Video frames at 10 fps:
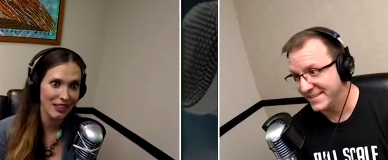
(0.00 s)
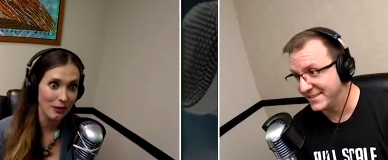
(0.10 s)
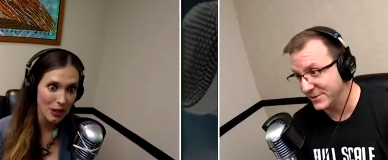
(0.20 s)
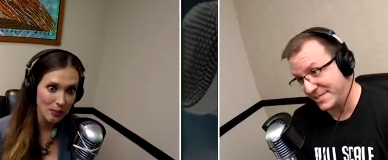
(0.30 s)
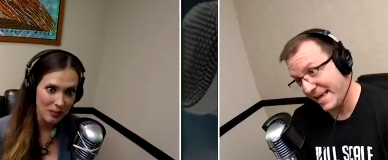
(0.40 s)
Speaker 1: the
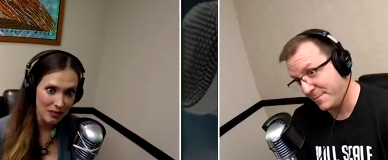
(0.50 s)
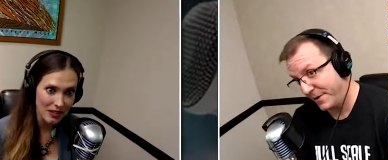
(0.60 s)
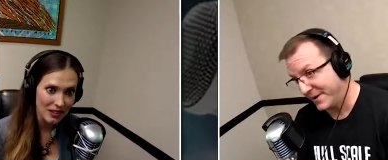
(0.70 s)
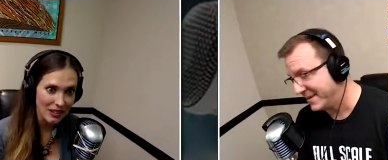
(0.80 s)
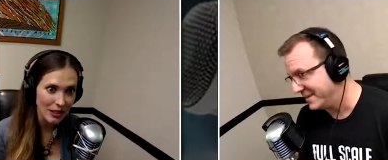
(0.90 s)
There's flip, that
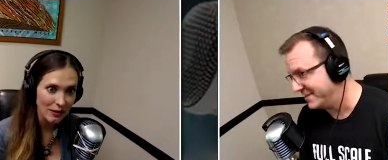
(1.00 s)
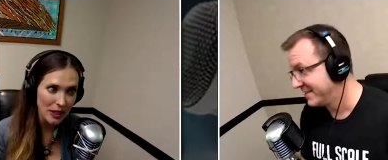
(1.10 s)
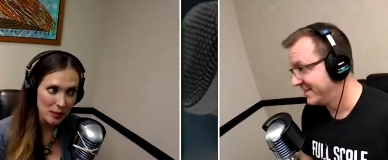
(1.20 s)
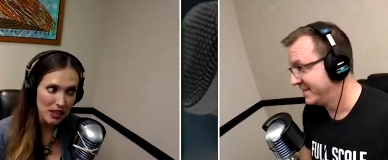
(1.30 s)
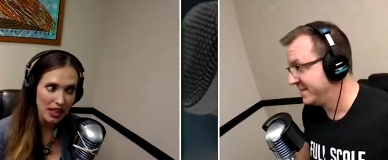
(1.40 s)
part. The
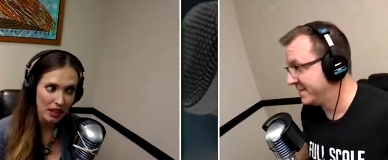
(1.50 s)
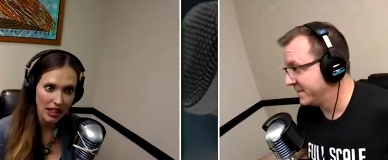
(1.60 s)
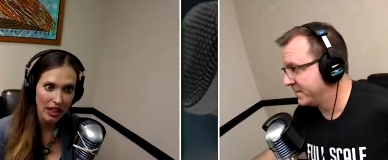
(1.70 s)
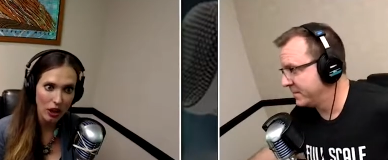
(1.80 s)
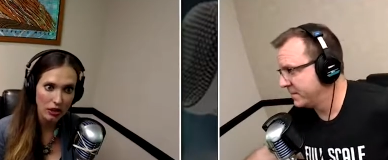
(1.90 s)
flip side on
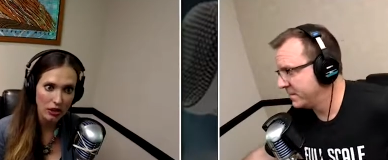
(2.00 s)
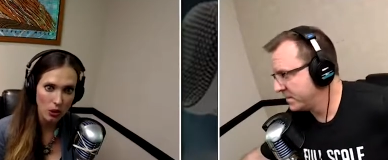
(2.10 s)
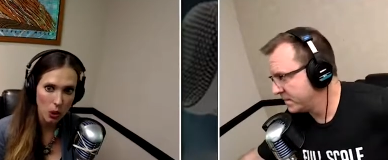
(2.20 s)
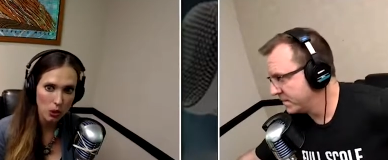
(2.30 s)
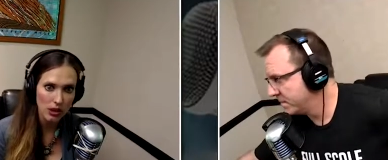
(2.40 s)
that on those
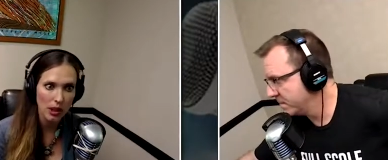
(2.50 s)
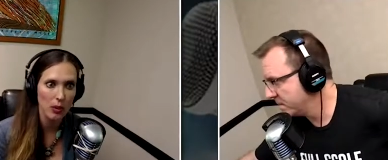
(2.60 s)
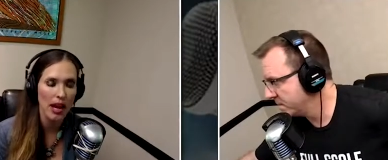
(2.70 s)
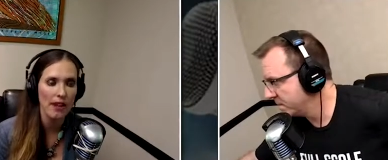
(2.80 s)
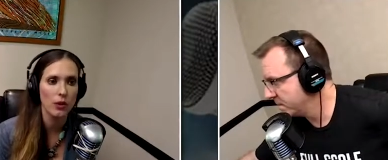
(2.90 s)
wholesale
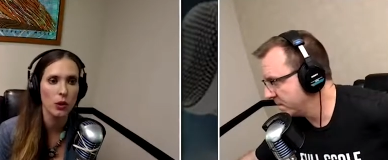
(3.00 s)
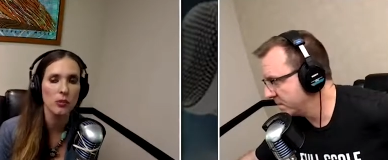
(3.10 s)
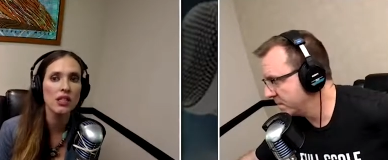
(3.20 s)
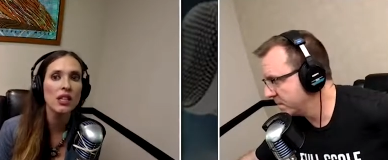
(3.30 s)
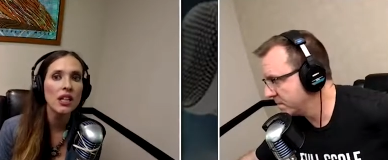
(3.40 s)

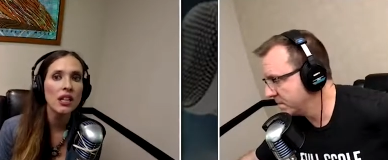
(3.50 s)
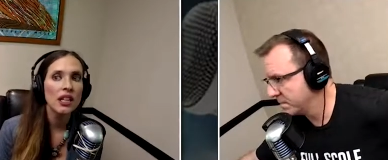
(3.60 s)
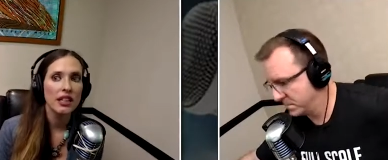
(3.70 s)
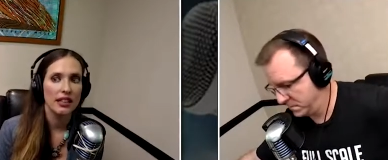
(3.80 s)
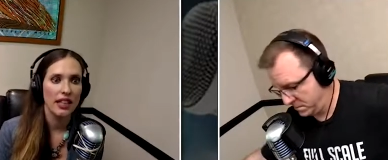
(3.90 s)
platforms,
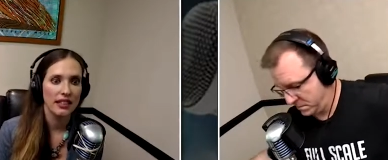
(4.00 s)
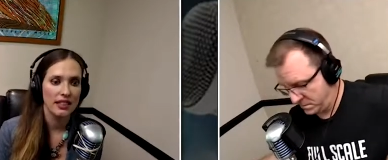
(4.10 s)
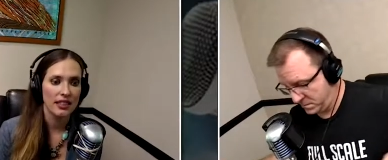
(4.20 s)
that's